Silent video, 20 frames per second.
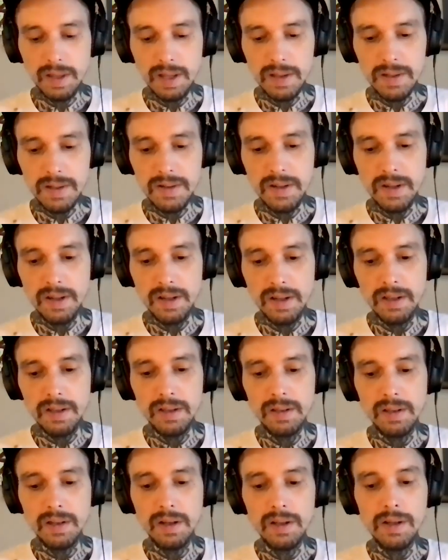that's
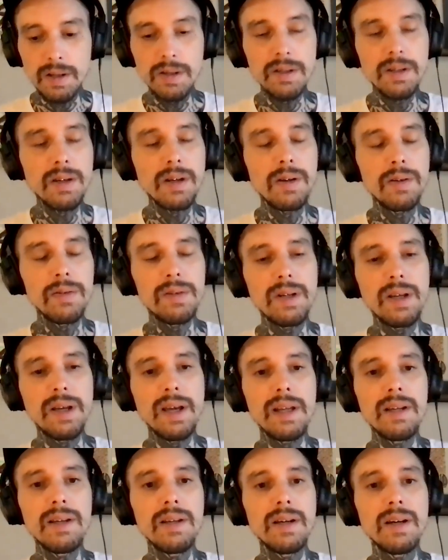a, a, good note to
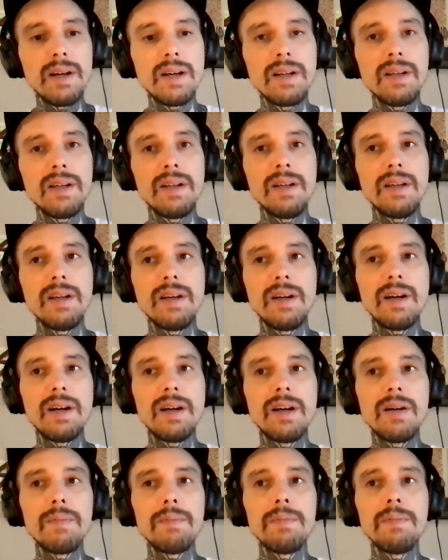end on.
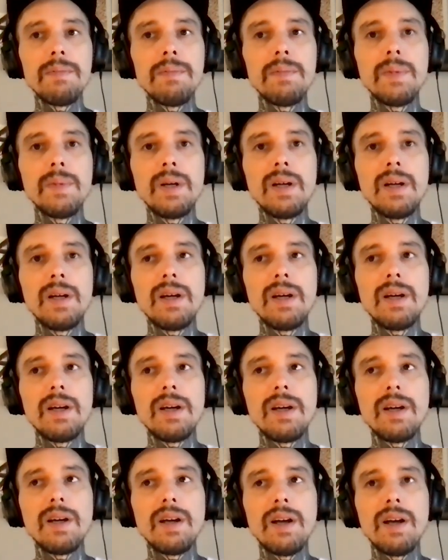Um,
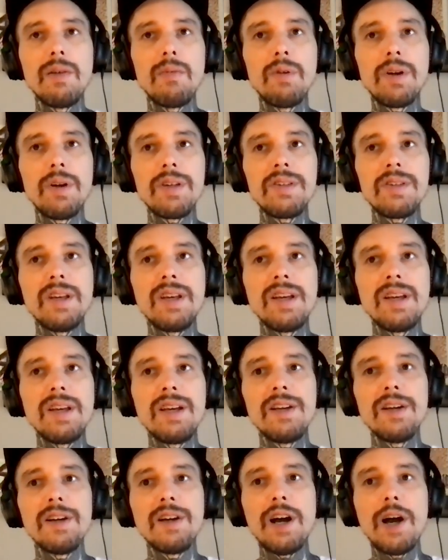I want to
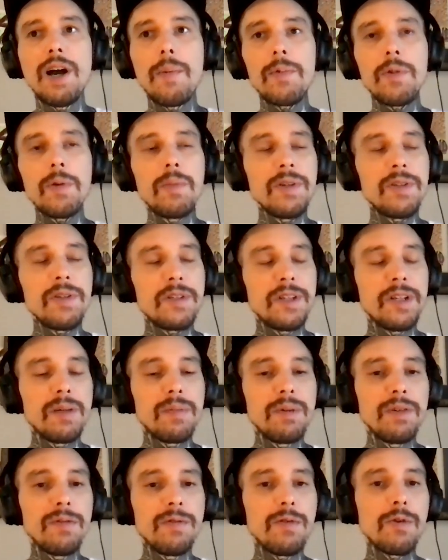say optimistic,
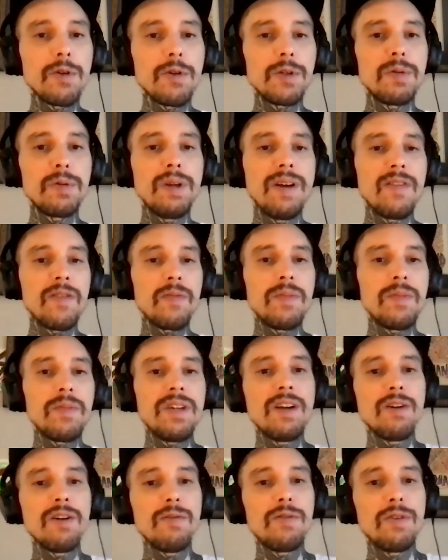but of course we have to be
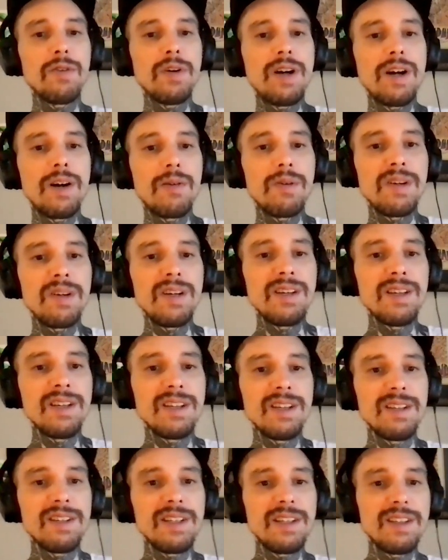careful how we
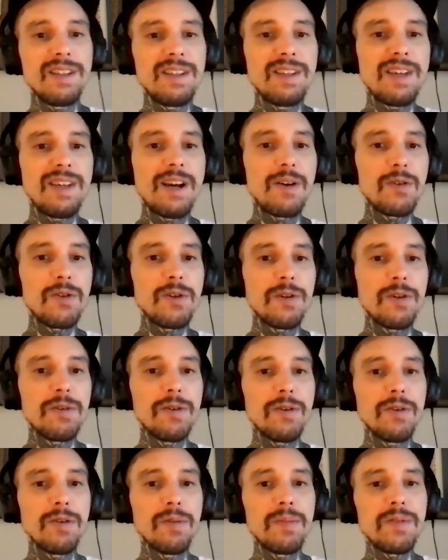couch our
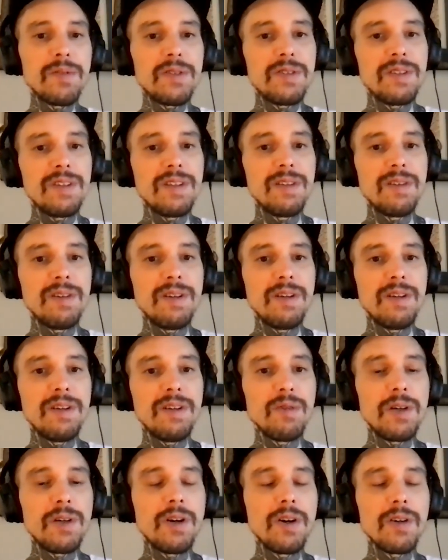terms in, in
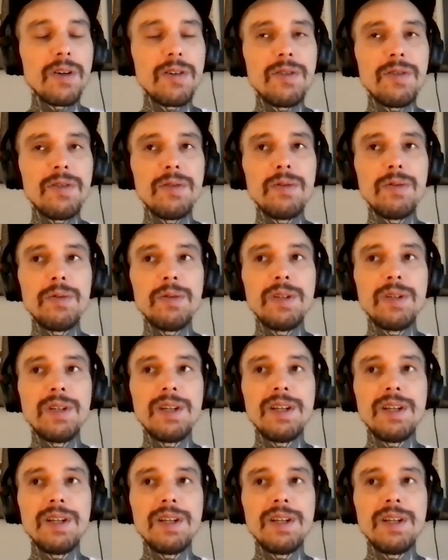regard to